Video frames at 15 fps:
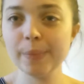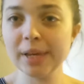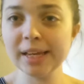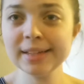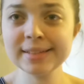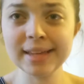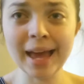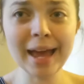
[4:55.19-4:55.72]

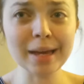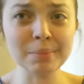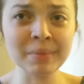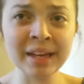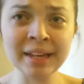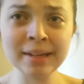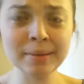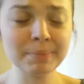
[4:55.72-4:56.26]
It's getting
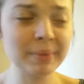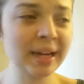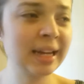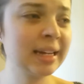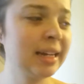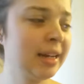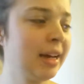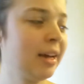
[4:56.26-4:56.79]
me,
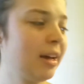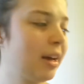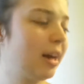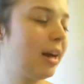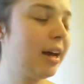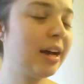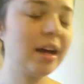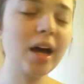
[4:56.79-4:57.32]
man.
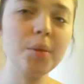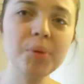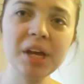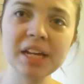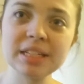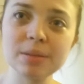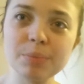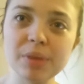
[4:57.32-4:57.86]
I
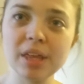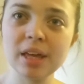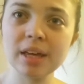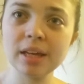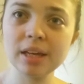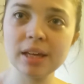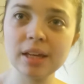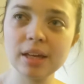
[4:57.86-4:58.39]
picked
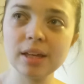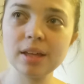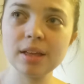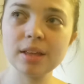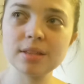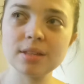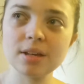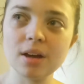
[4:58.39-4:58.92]
something
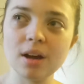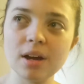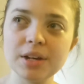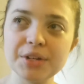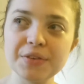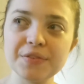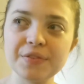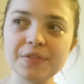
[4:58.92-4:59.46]
to kind
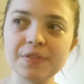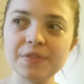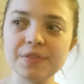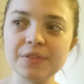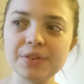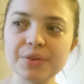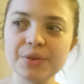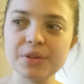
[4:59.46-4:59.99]
of
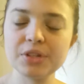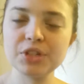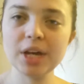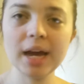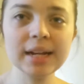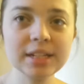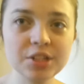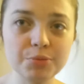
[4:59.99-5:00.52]

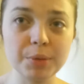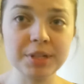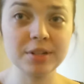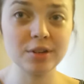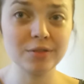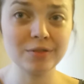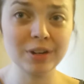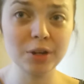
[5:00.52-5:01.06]
challenge
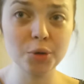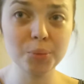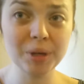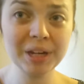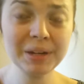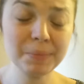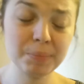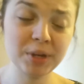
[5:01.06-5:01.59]
myself a little
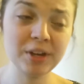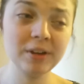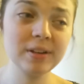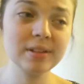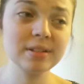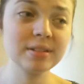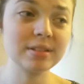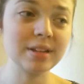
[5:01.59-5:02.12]
bit
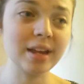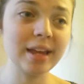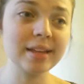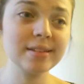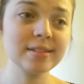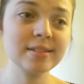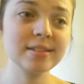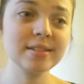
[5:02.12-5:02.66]
because
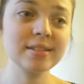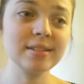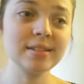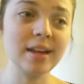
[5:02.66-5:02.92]
it's